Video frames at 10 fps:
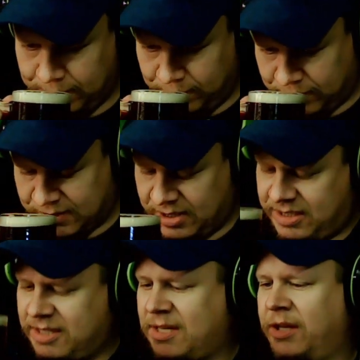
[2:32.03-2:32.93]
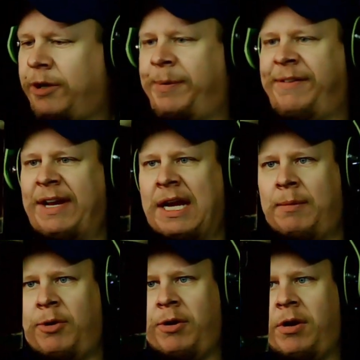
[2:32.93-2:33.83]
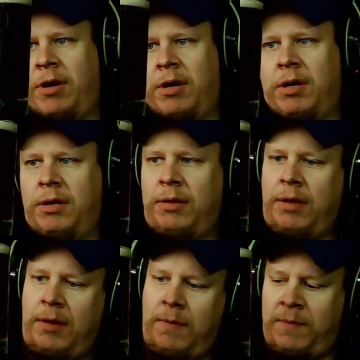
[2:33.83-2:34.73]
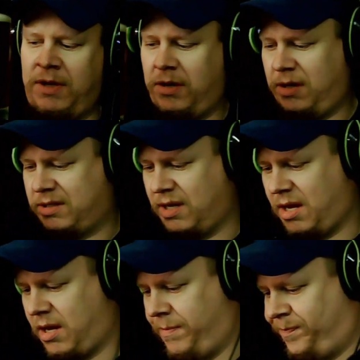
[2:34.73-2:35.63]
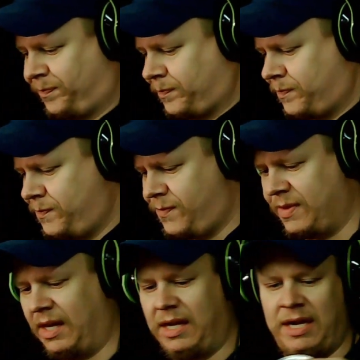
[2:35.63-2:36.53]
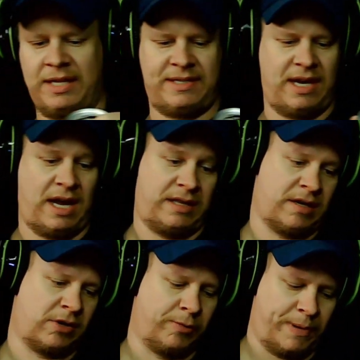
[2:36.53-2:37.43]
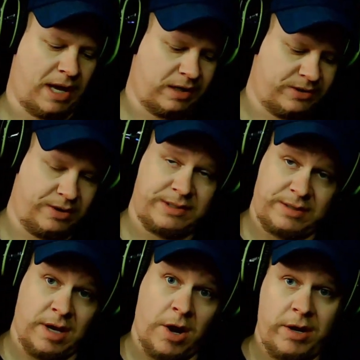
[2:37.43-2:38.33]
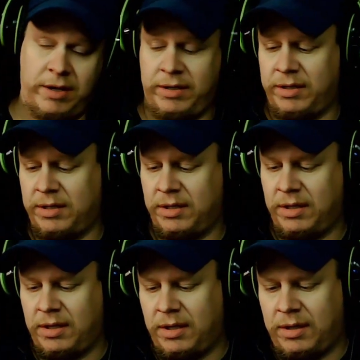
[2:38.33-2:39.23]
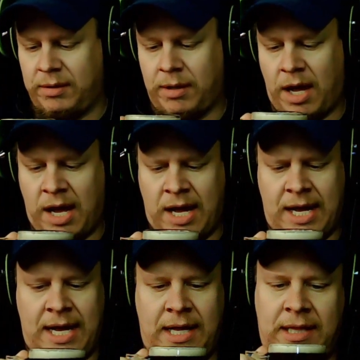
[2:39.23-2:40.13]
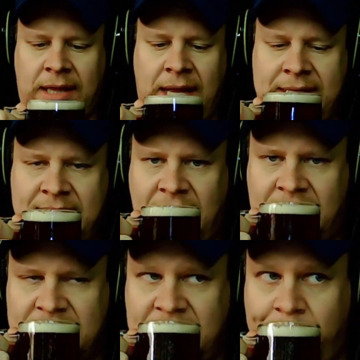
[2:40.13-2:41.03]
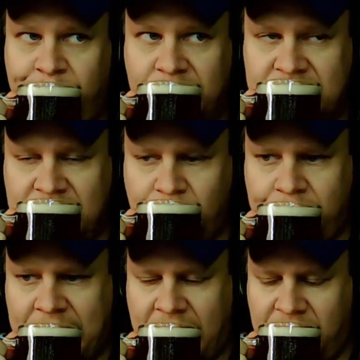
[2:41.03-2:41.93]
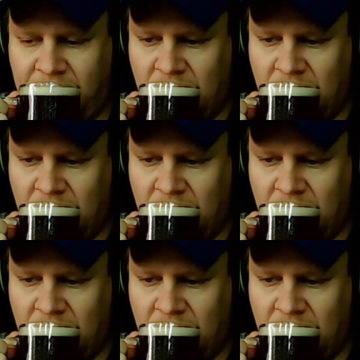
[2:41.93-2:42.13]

So this is a little bit of an amber beer. It's a Dunkel box, so it's dark. Let's take a sip, see what we got here.